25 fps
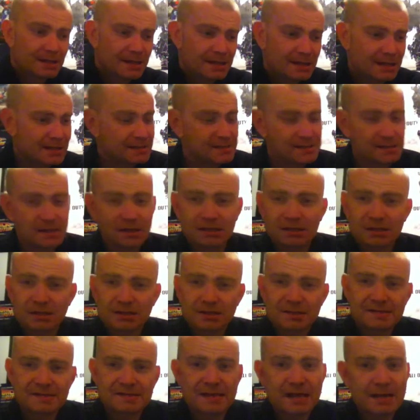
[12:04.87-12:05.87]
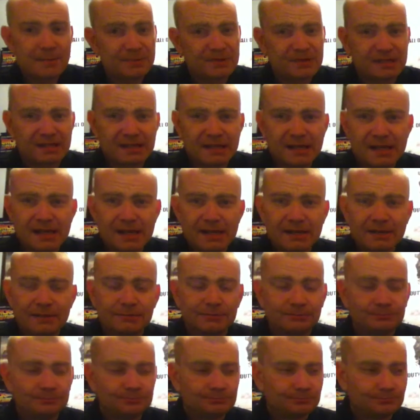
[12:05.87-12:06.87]
He's not going to snap today,
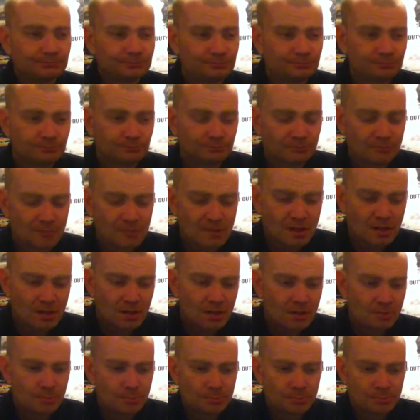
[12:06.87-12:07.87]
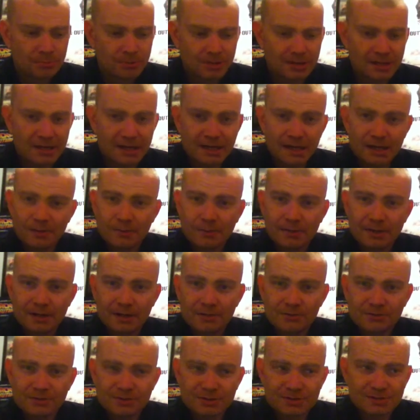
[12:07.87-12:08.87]
but why
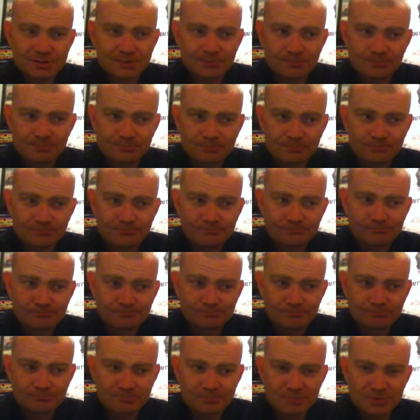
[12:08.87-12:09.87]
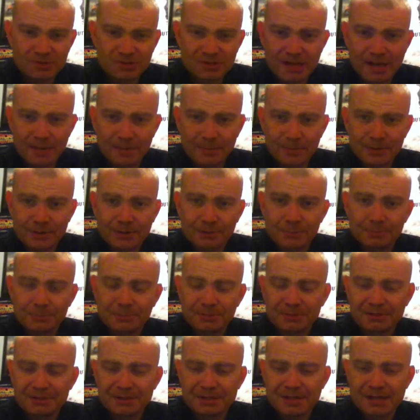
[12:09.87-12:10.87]
don't you snap it up
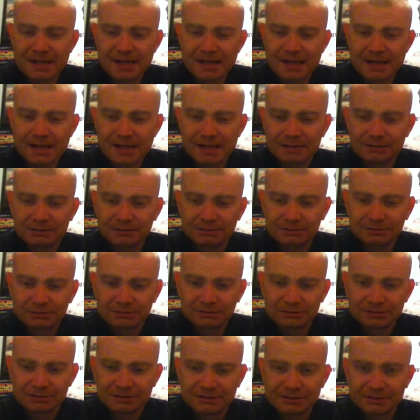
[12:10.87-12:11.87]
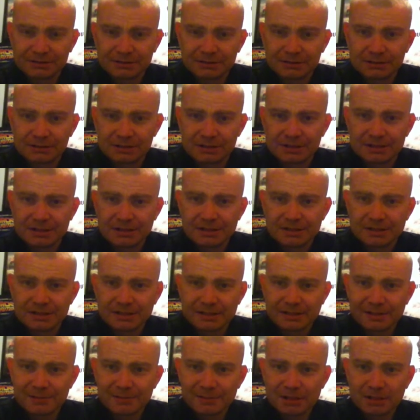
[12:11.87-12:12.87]
and
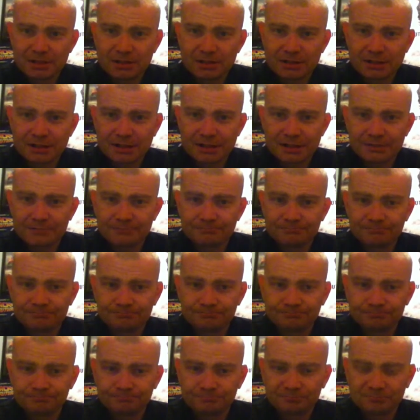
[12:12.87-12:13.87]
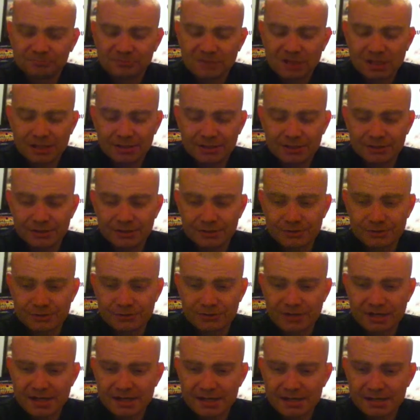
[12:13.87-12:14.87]
give him a look in. He does
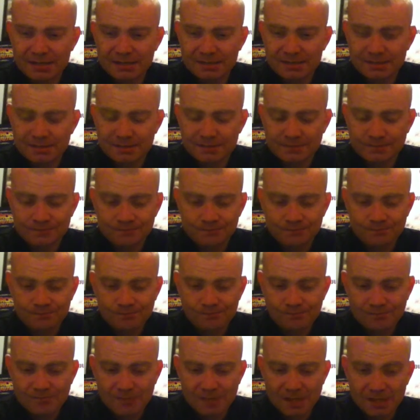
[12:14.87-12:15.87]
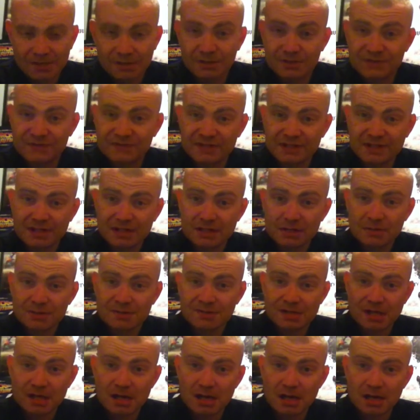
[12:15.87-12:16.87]
trades, he does videos
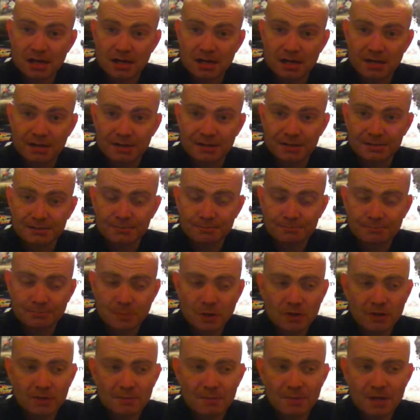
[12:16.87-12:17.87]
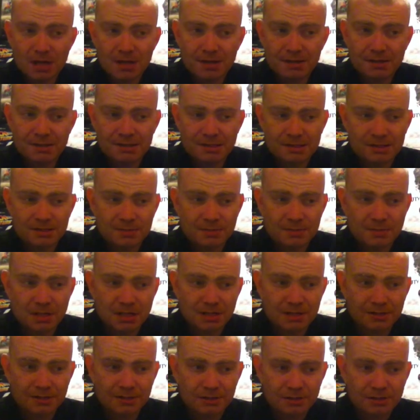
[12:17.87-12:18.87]
on Pokemon, Digimon,